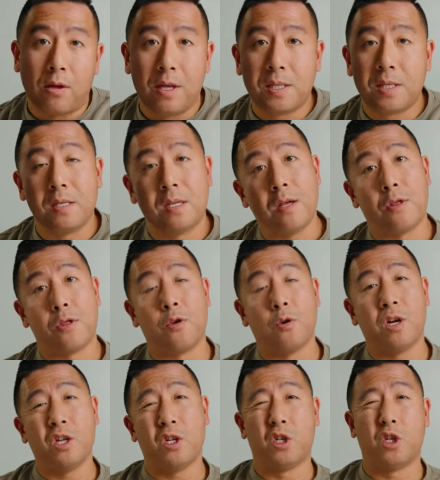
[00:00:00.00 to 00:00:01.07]
This is the
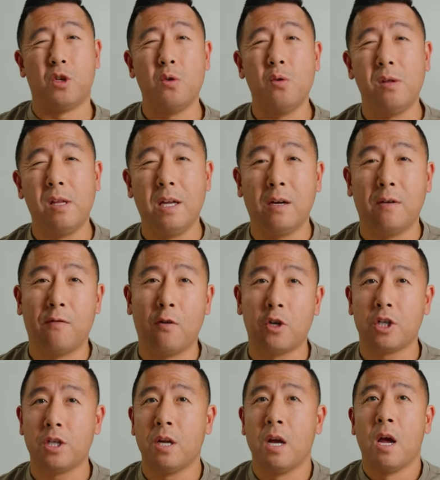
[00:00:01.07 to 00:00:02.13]
32 liter
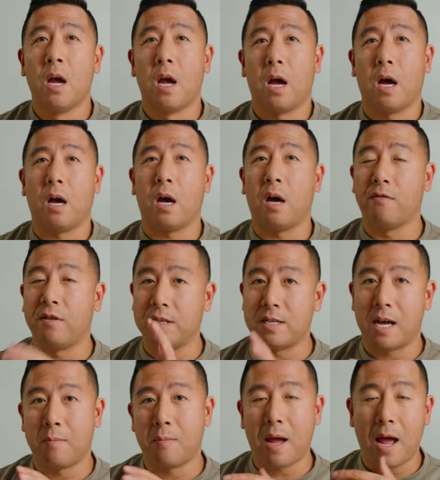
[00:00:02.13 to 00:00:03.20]
version of the
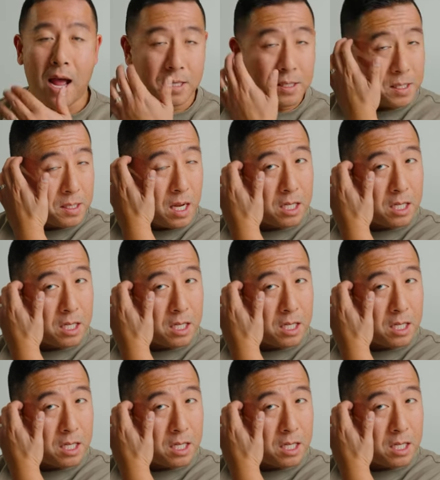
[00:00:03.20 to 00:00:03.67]
Tenba Axis.